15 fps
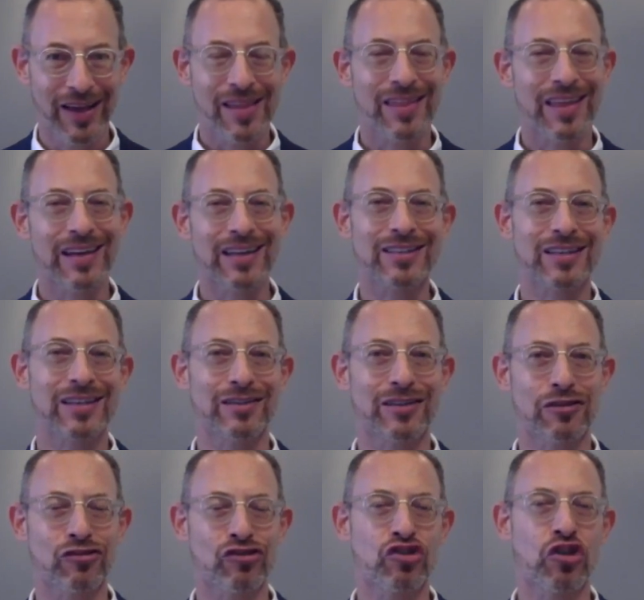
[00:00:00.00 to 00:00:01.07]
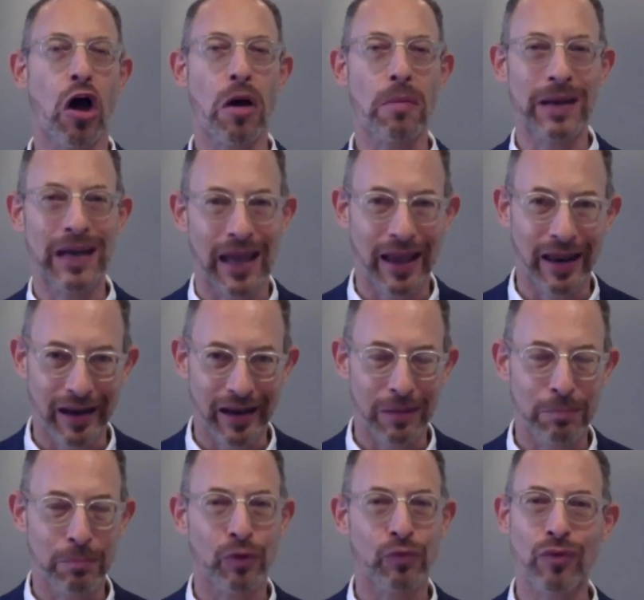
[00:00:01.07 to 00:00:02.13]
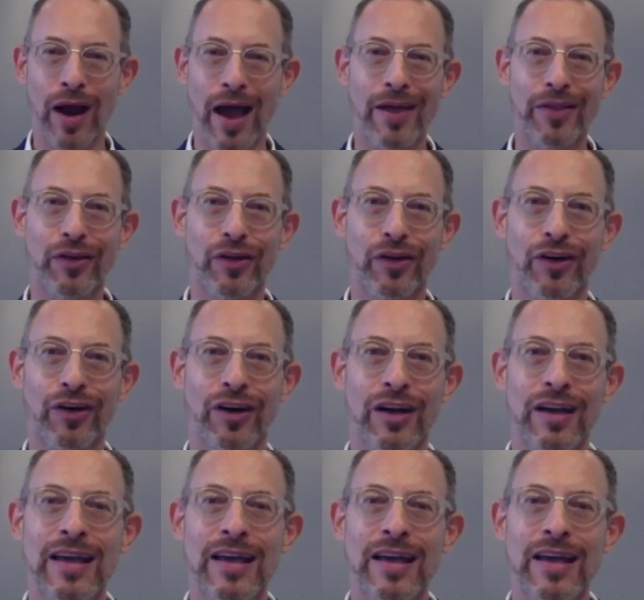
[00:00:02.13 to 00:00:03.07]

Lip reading: that isn't dominating, but rather